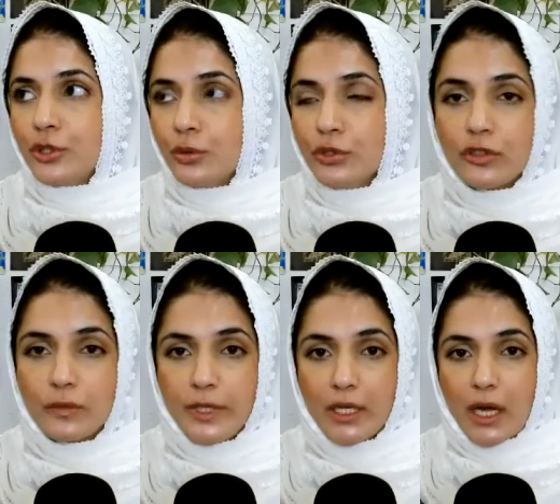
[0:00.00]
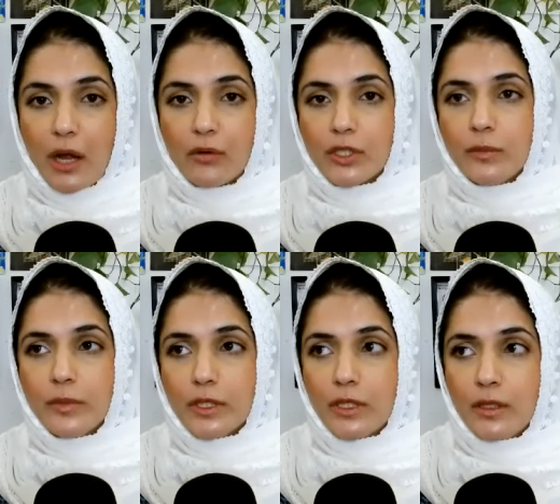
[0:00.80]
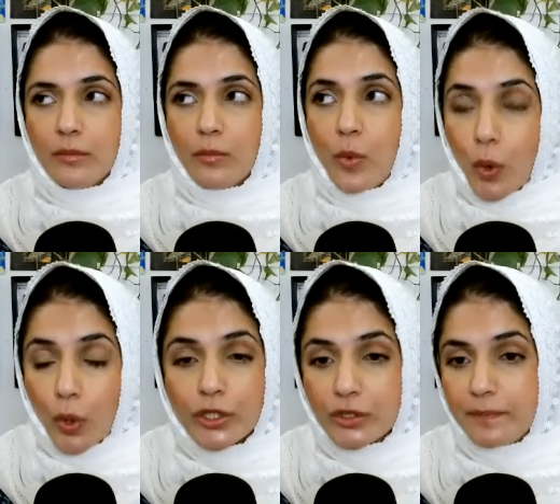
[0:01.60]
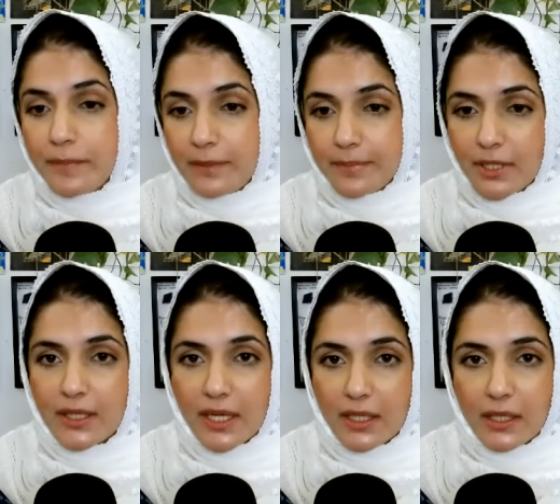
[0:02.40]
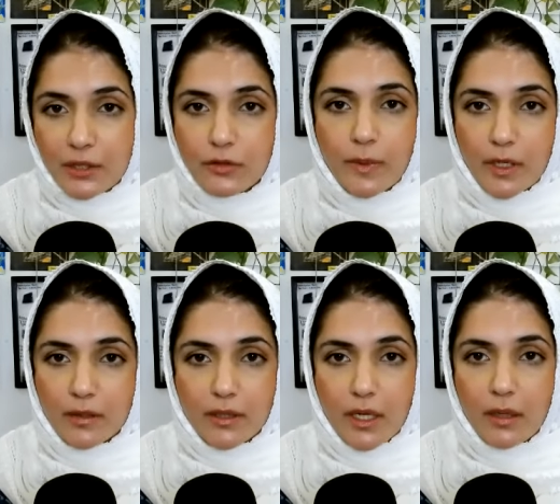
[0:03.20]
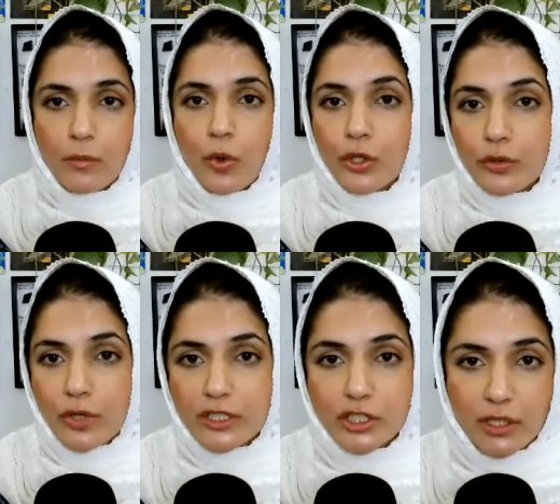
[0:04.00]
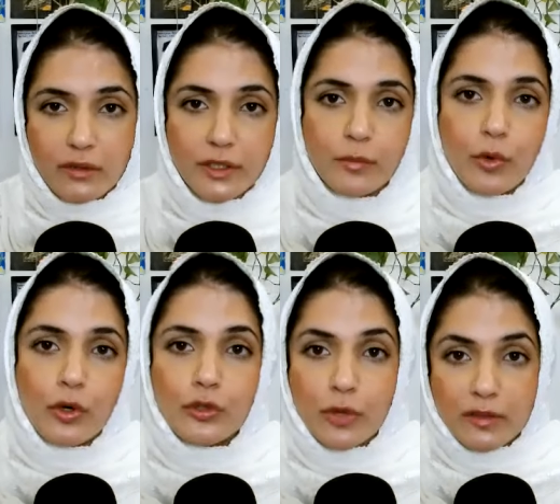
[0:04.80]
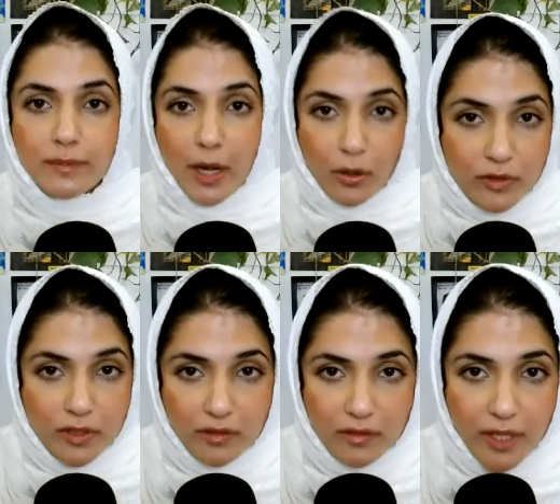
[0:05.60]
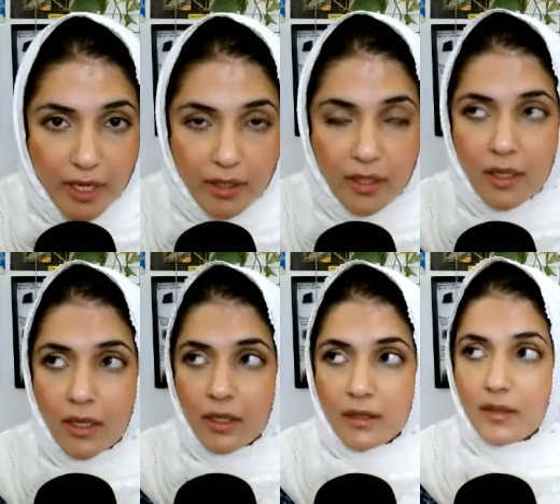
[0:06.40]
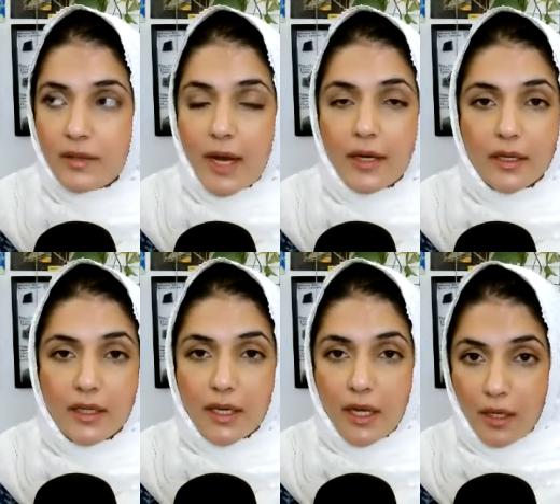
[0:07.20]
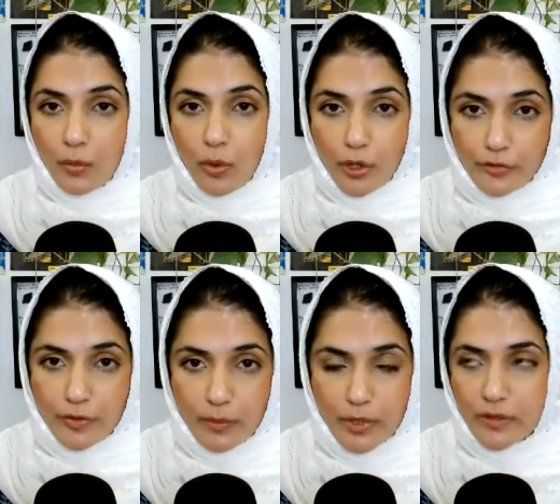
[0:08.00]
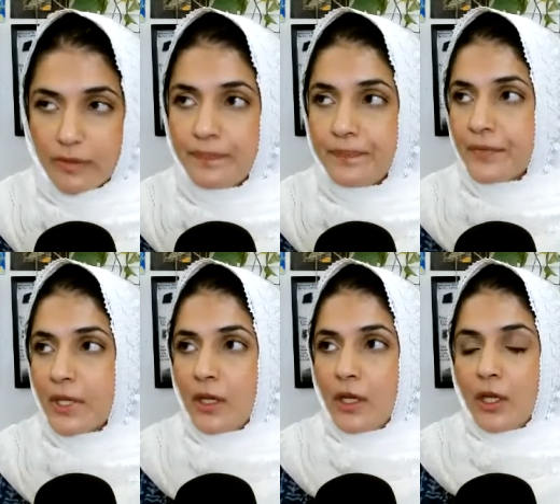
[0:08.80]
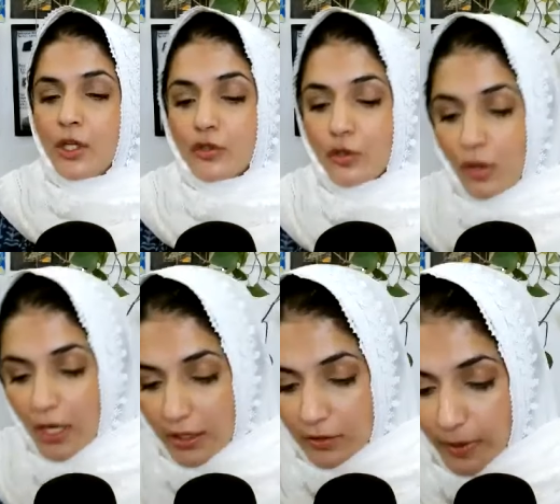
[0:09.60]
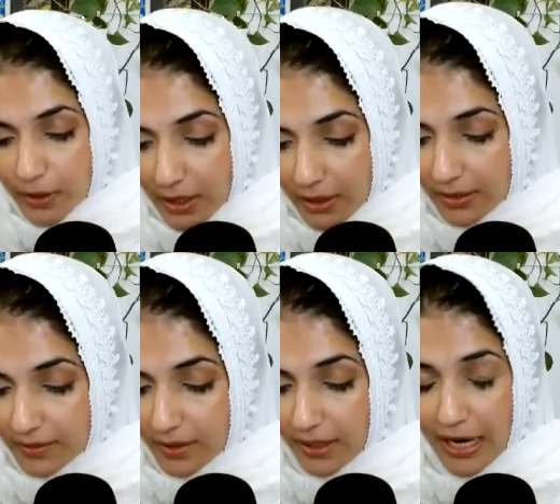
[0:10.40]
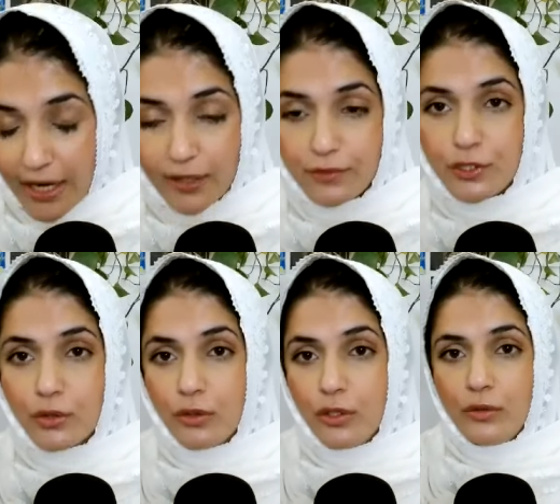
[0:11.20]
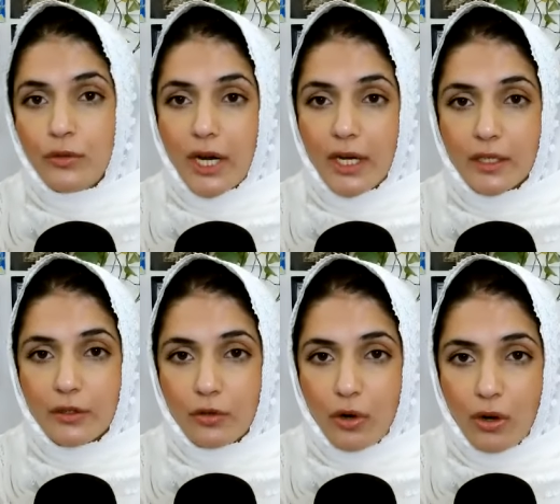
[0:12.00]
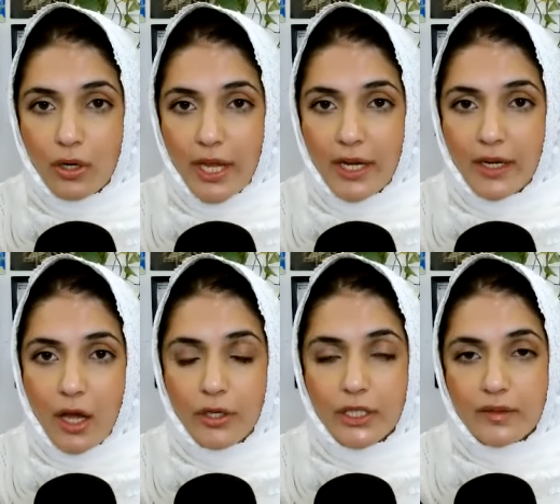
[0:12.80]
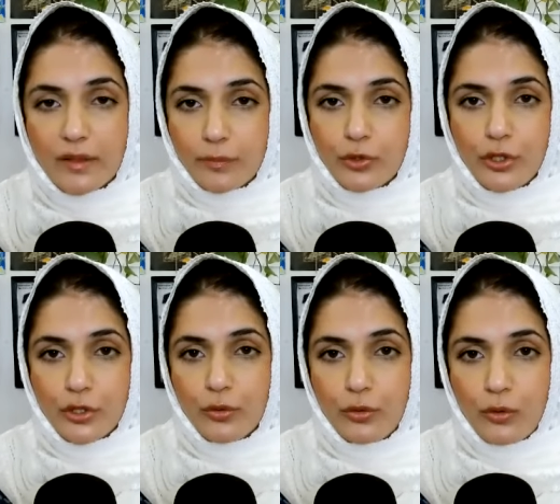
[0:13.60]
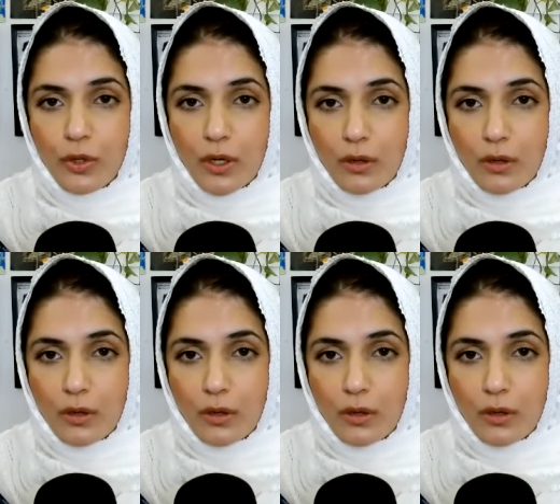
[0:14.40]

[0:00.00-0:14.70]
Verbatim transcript: choose to be accountable more to people than Allah subhanahu wa ta'ala, more to our children, more to our spouses than the standard that Allah wants from us. So Allah subhanahu wa ta'ala is saying, I have shown you right and wrong, and now it is up to you